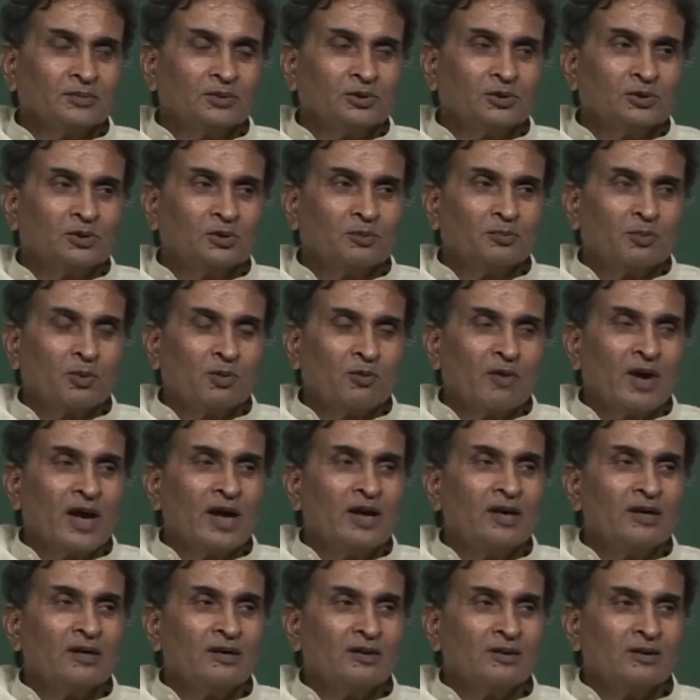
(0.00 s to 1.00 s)
So,
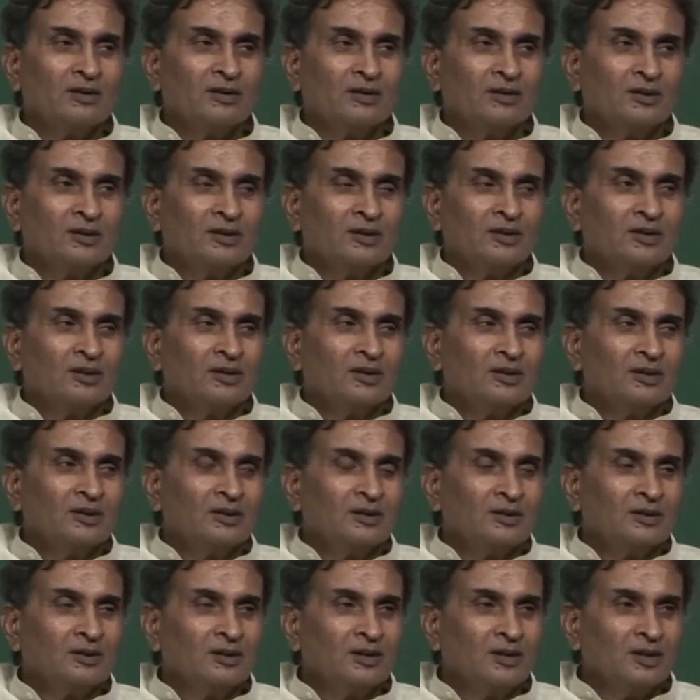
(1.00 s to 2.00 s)
provide
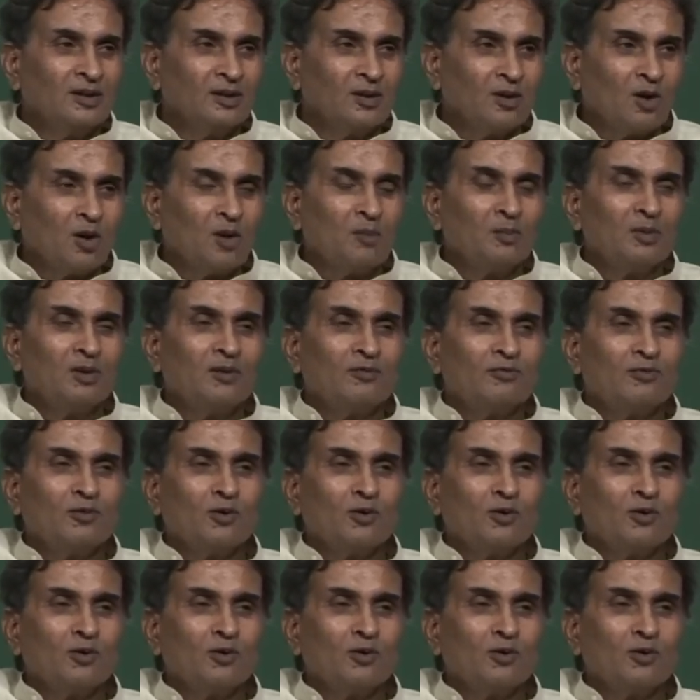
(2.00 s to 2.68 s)
the normal